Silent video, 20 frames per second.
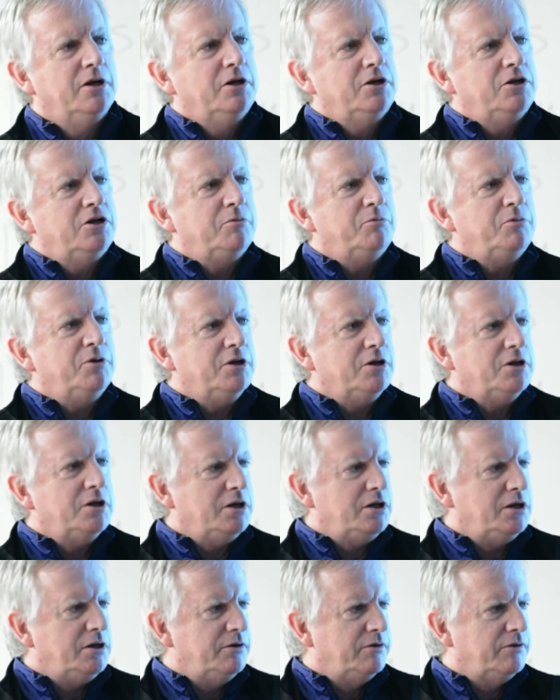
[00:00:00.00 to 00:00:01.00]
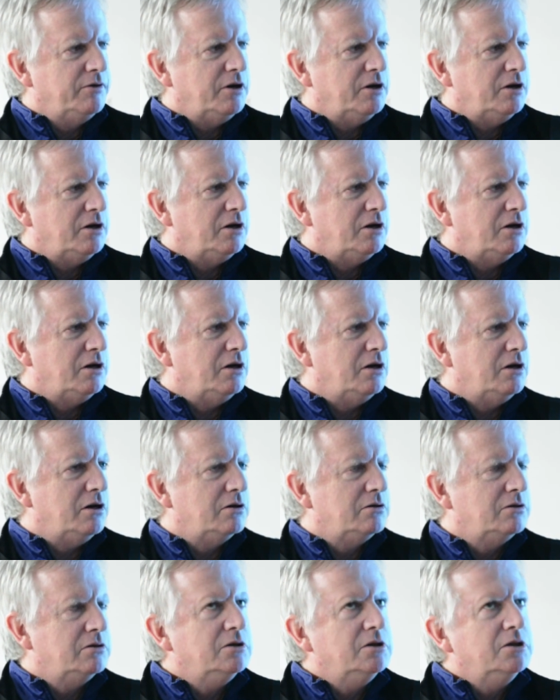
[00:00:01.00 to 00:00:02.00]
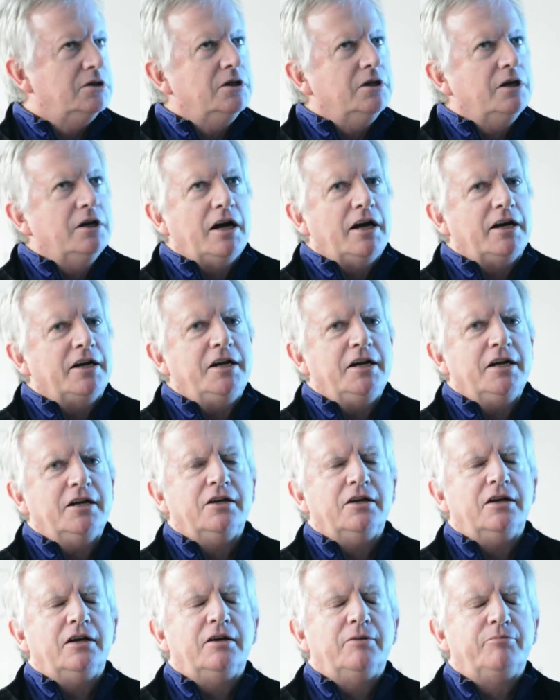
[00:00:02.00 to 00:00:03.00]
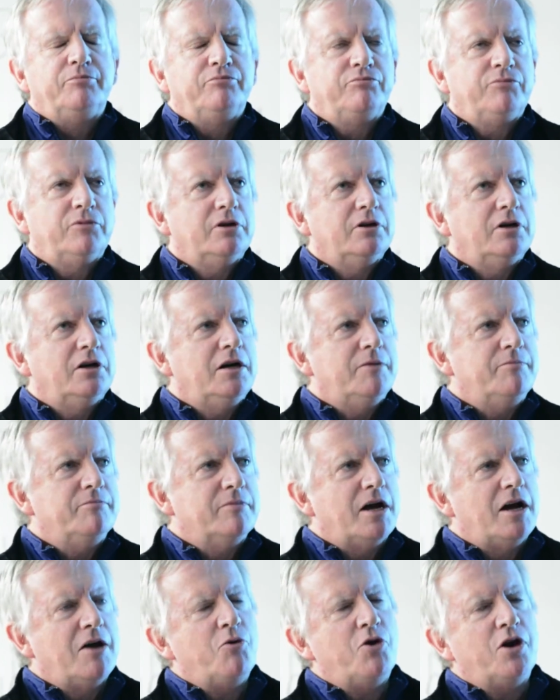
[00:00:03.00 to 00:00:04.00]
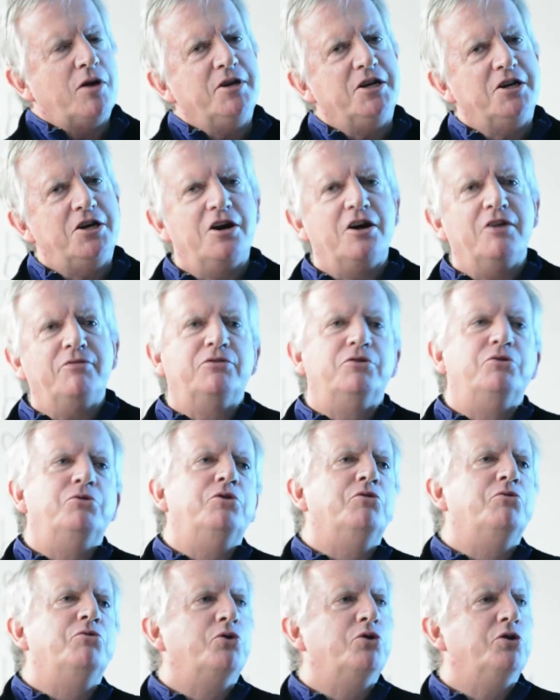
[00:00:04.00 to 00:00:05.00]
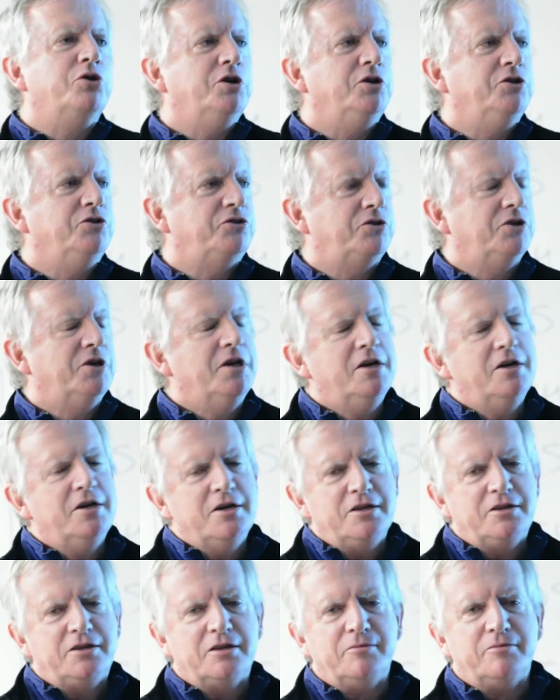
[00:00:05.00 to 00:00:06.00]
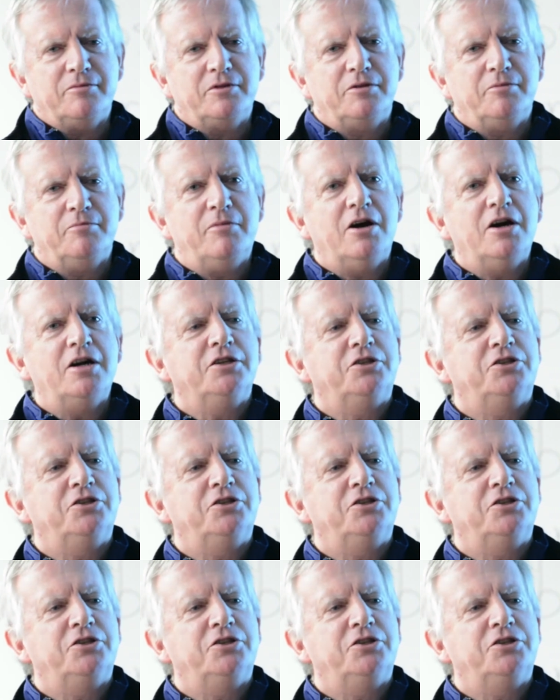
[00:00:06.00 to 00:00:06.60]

to be uh, I can't. Um, um, I want to be careful with words. The the market